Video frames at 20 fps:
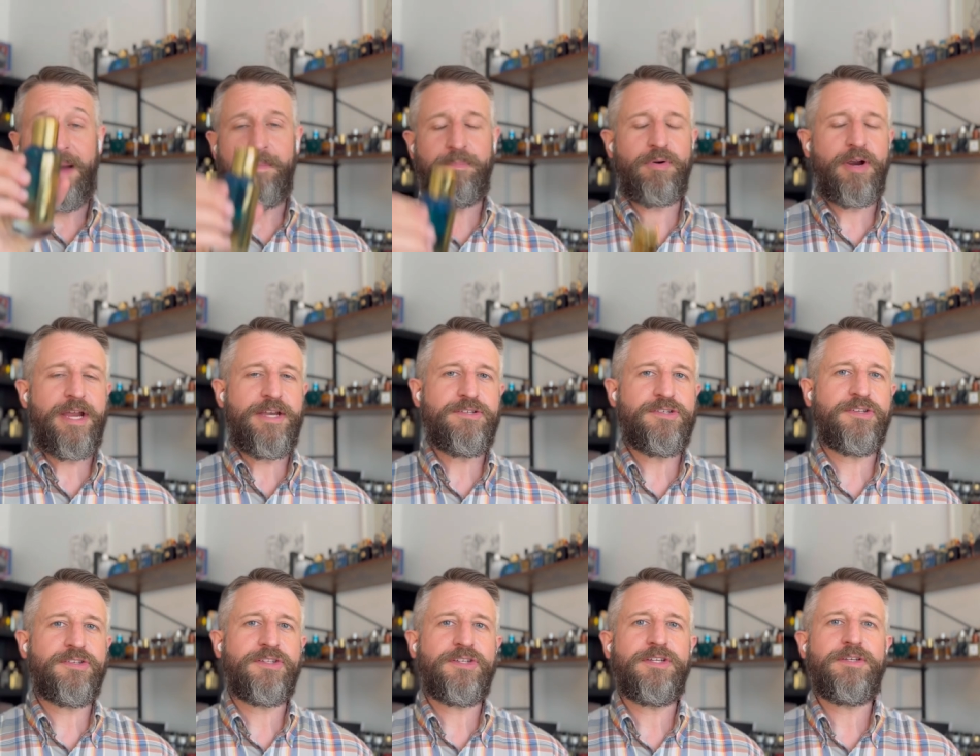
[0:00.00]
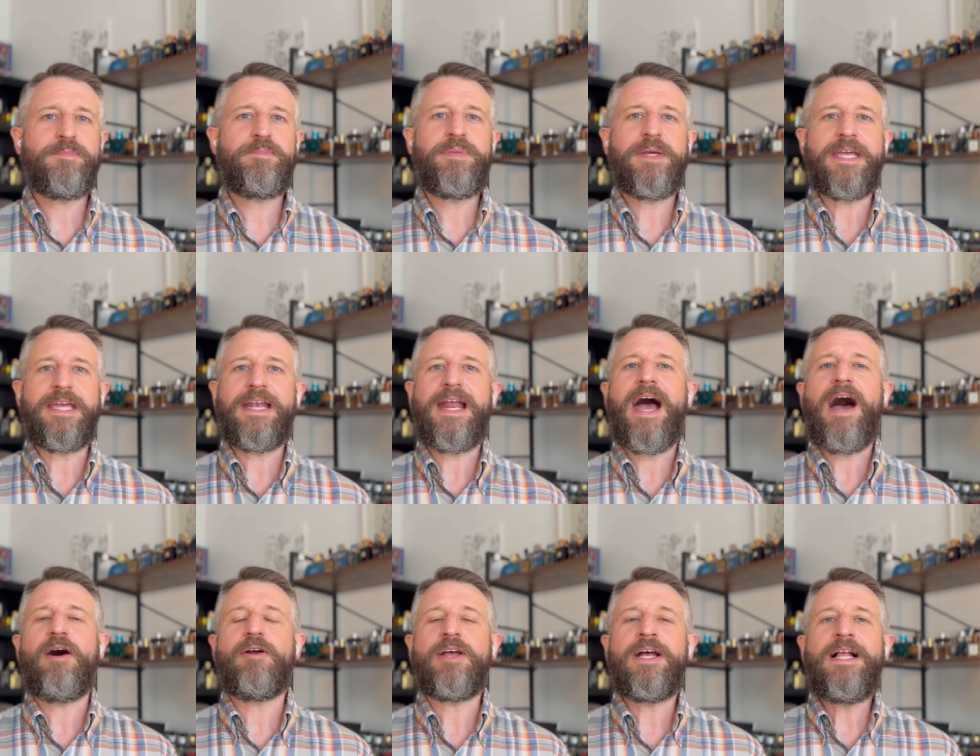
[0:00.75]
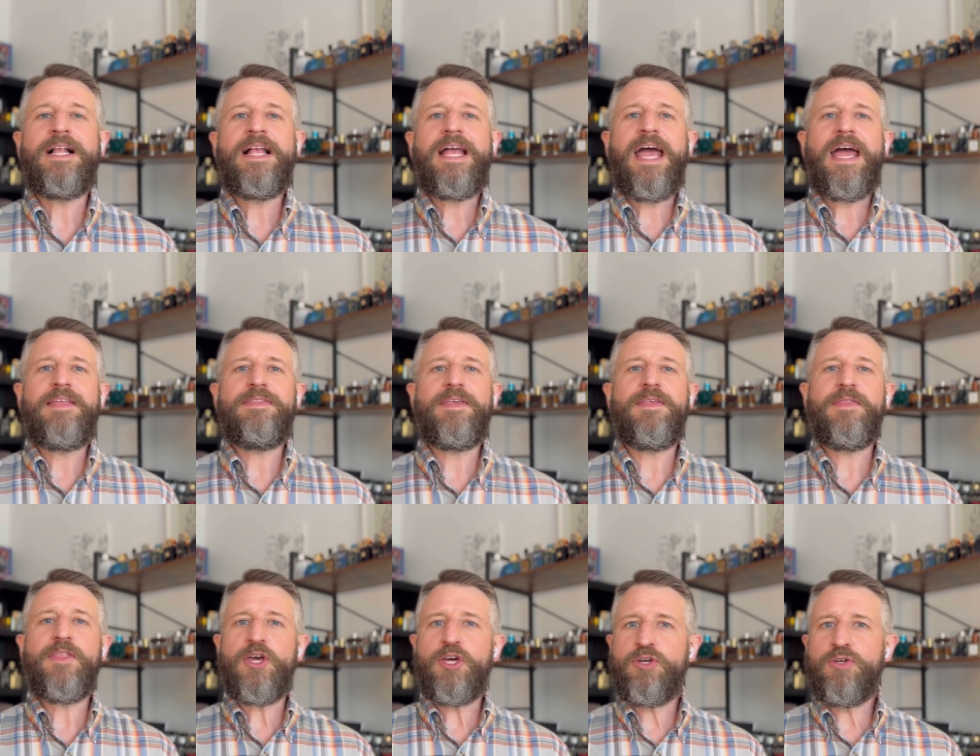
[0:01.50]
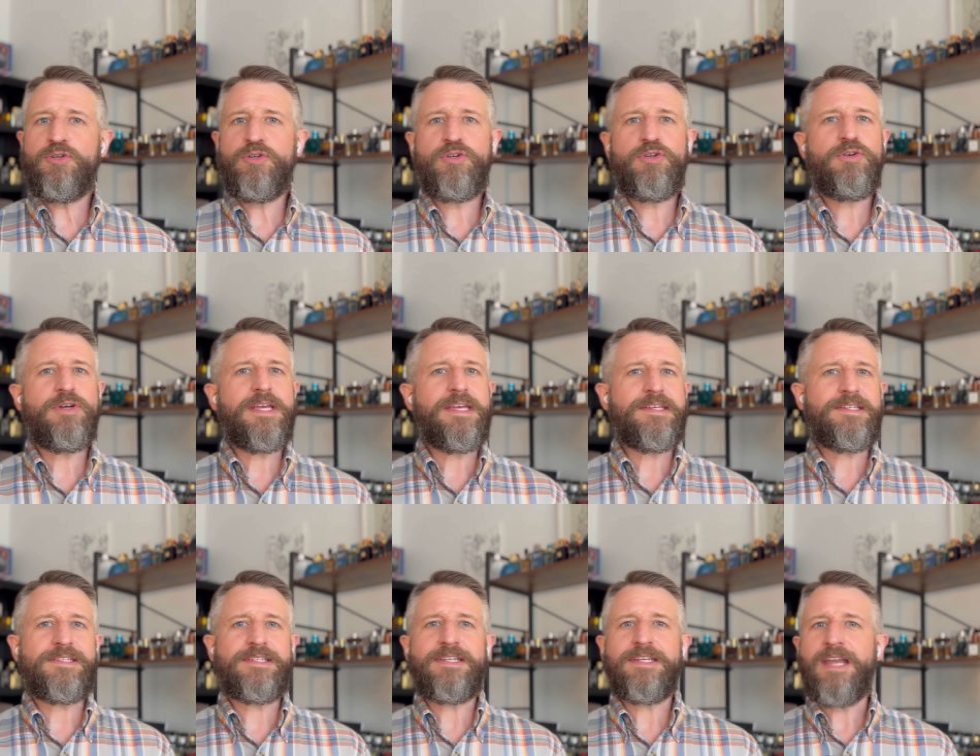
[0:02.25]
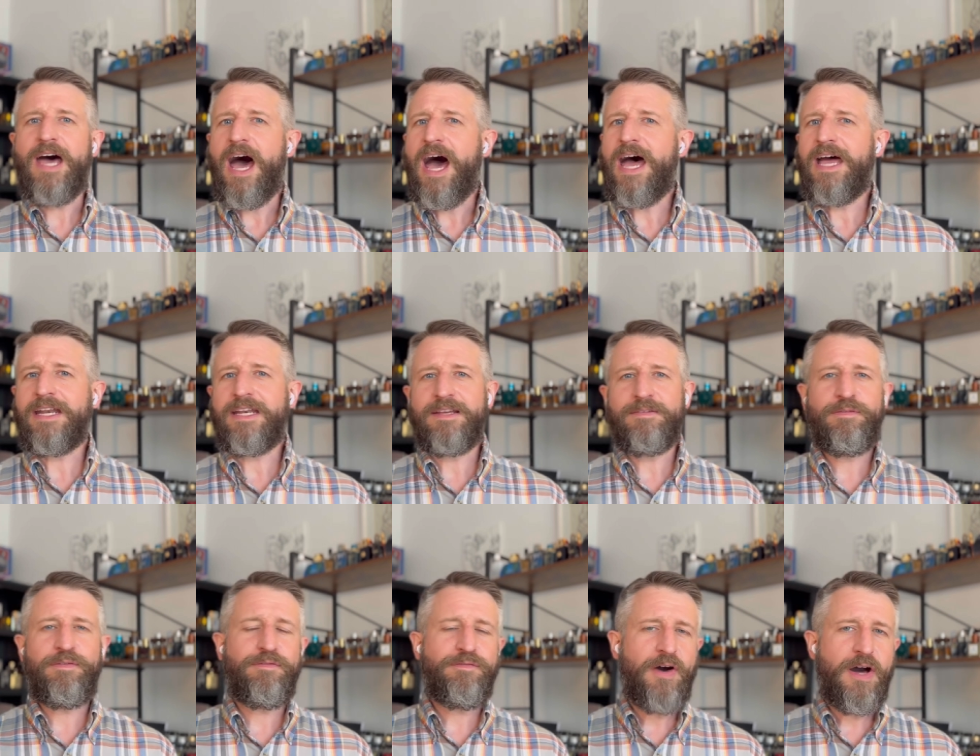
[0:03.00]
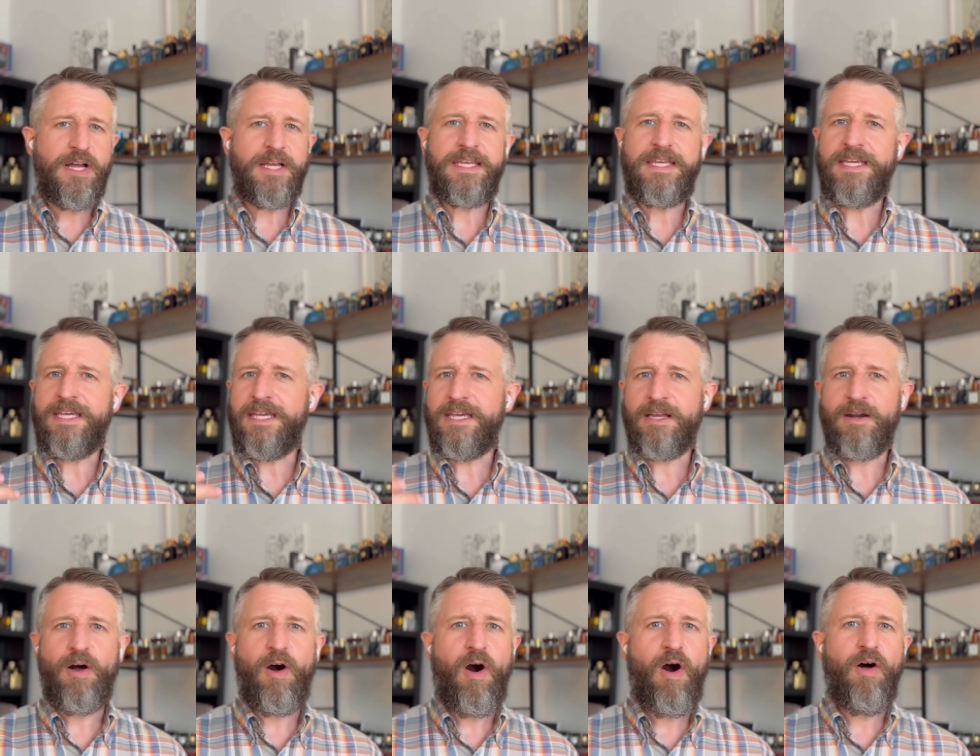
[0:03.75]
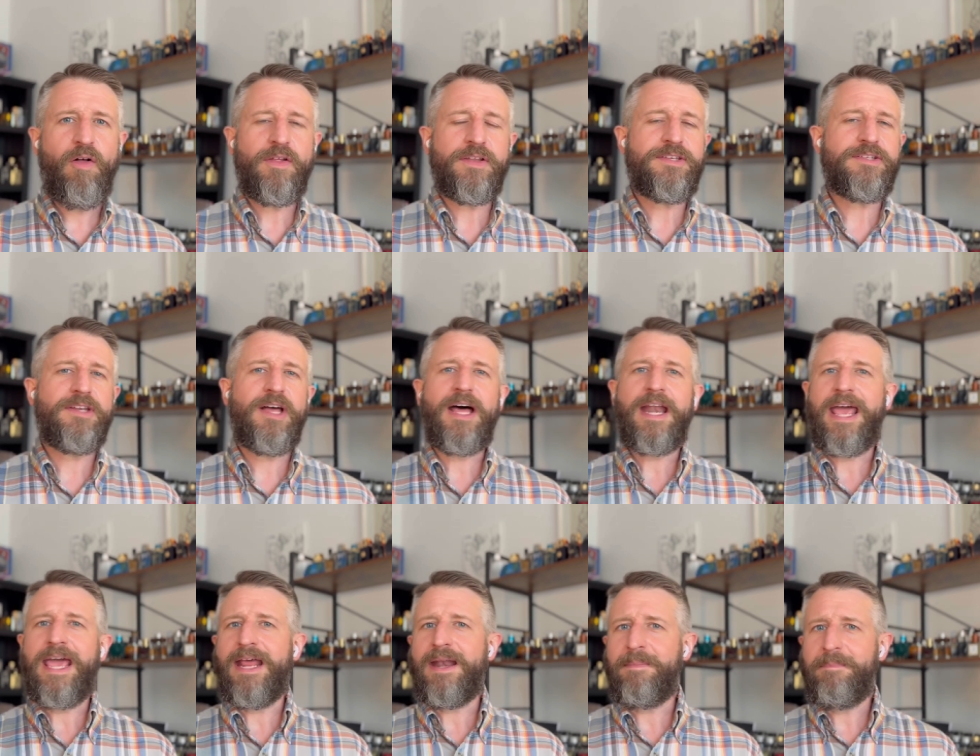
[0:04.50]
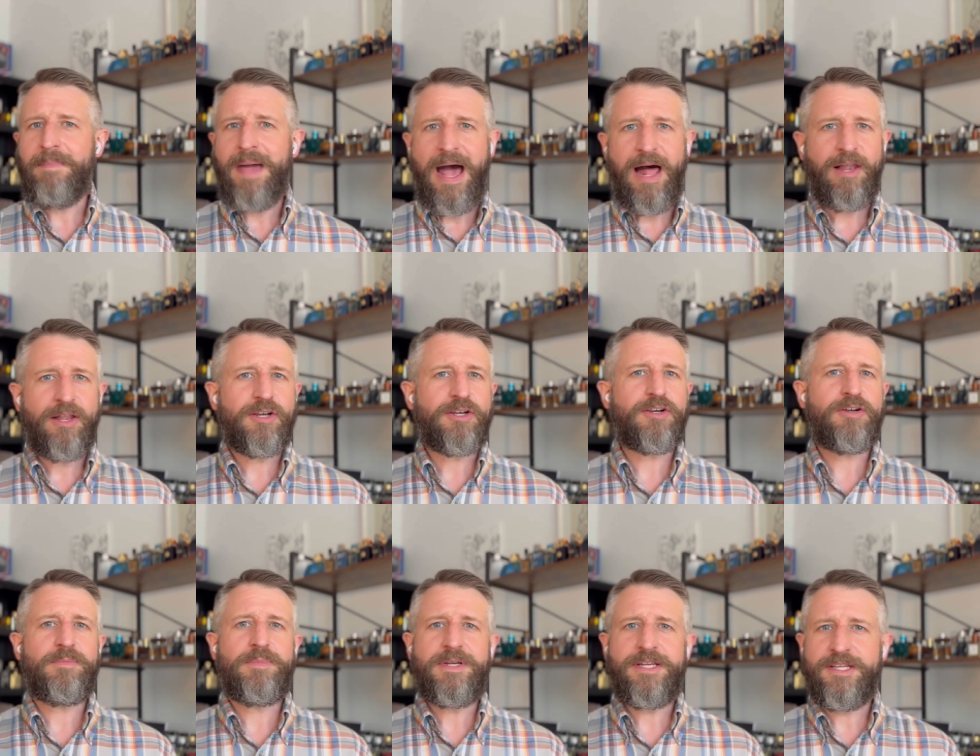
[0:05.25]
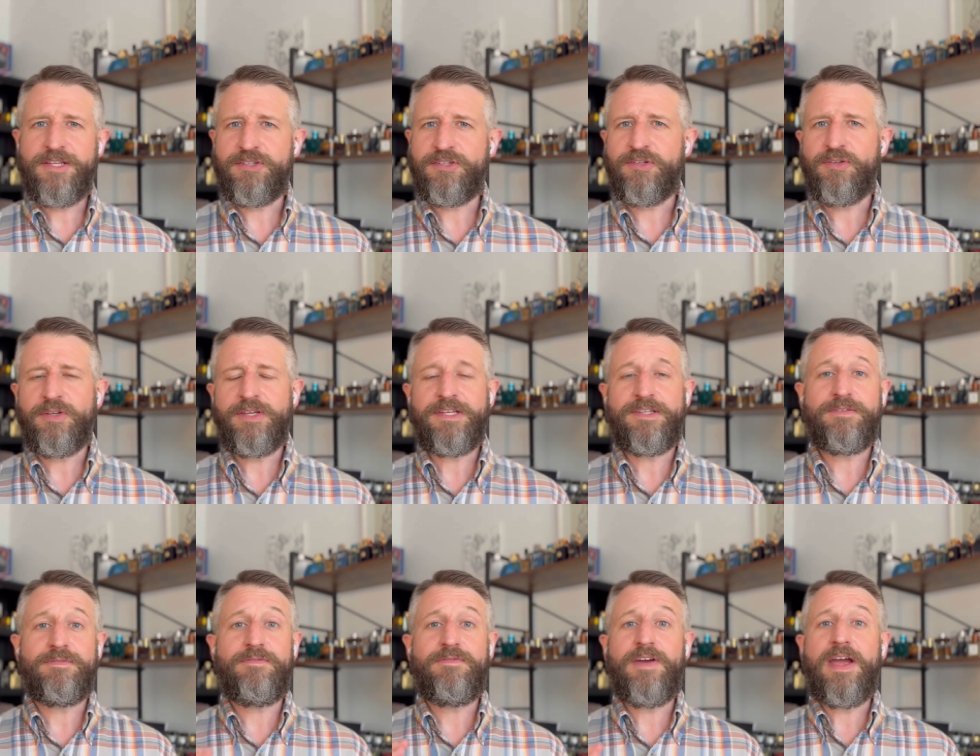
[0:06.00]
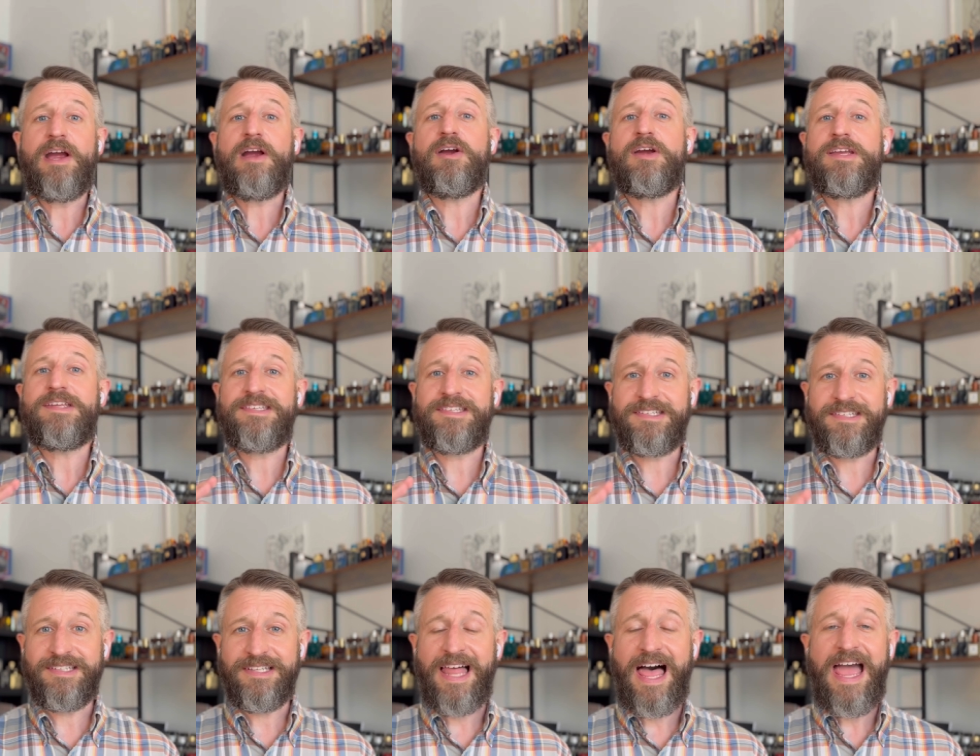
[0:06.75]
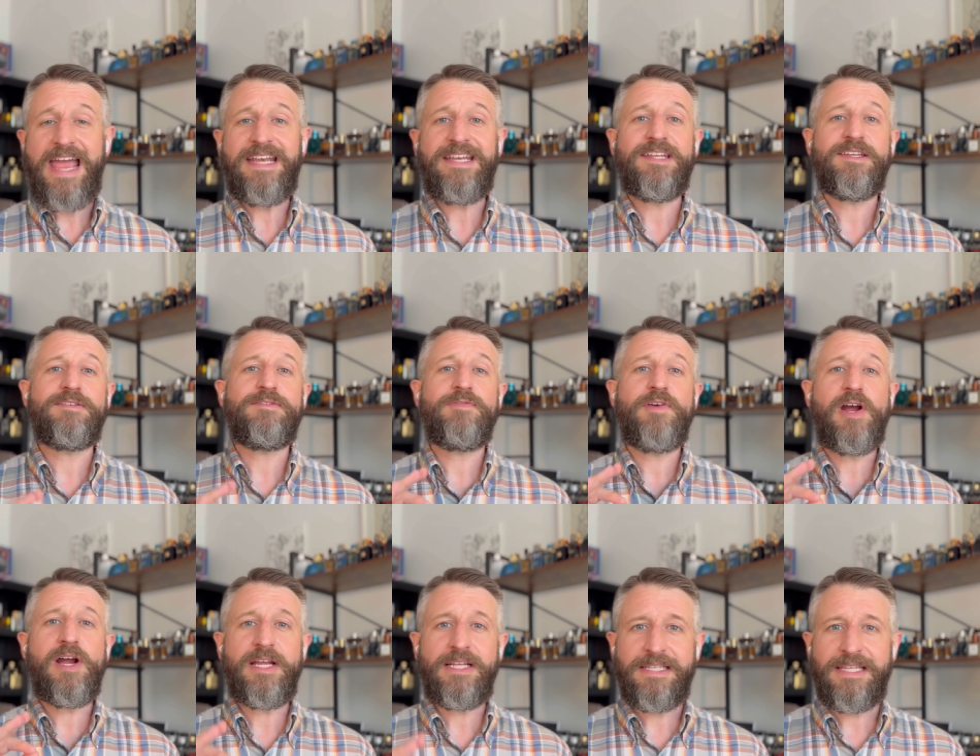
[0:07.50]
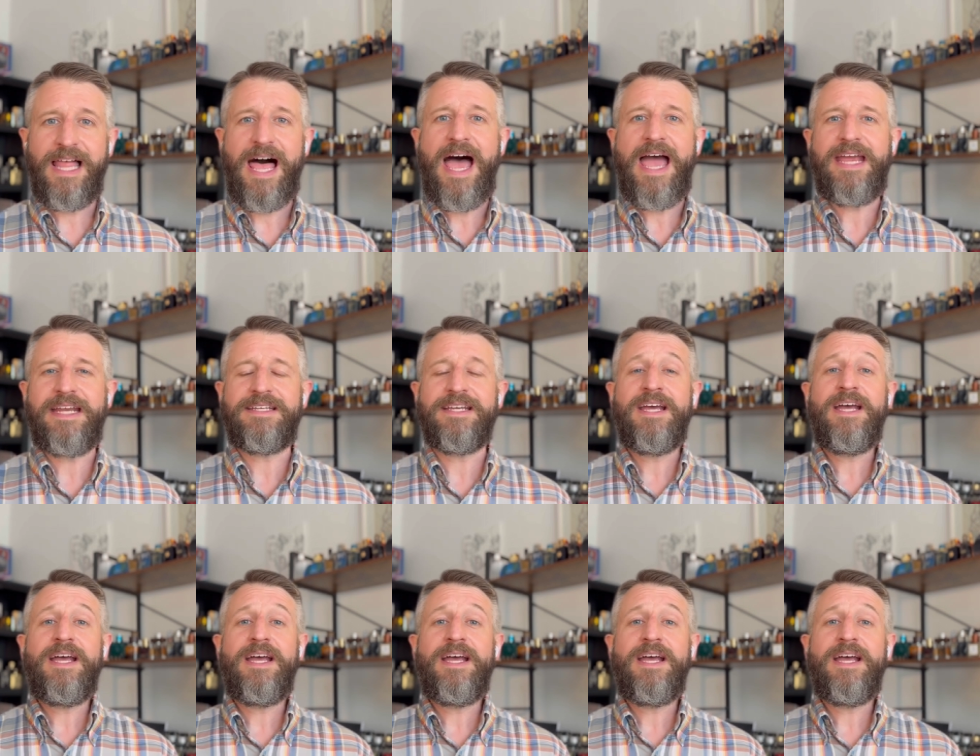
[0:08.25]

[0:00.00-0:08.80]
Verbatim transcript: brain just couldn't pick it out. And then the oud is not funky at all. It's not animalic or medicinal. It's very slight. It's very light,